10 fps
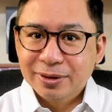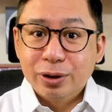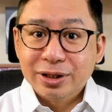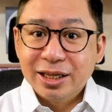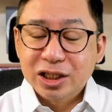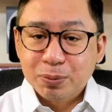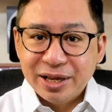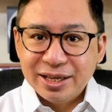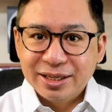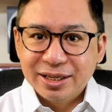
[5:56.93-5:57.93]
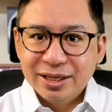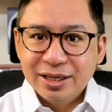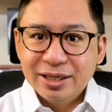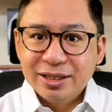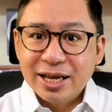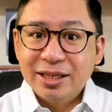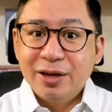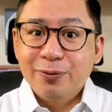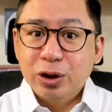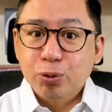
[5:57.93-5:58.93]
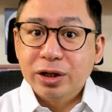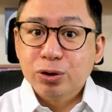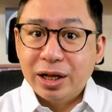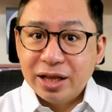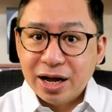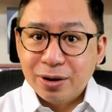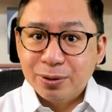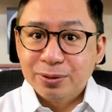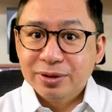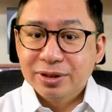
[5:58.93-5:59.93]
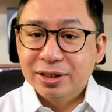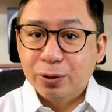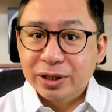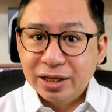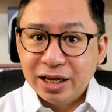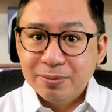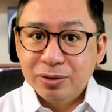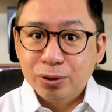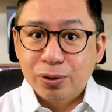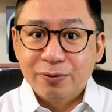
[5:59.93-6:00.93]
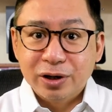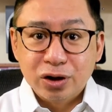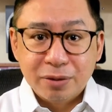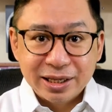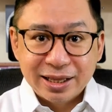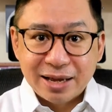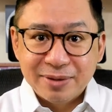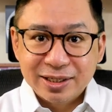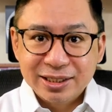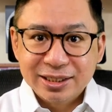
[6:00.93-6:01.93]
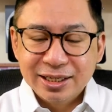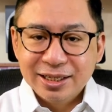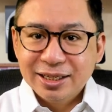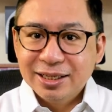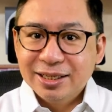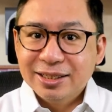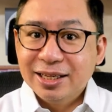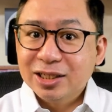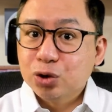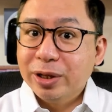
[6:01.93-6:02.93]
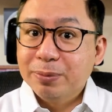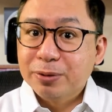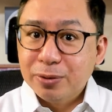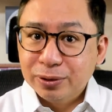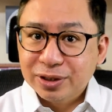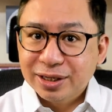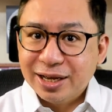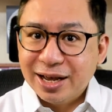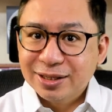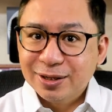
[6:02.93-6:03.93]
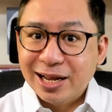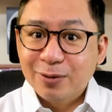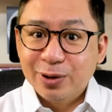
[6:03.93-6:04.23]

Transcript: The court then explained that if it were to allow the quitclaim to cover nominal damages, this will promote, either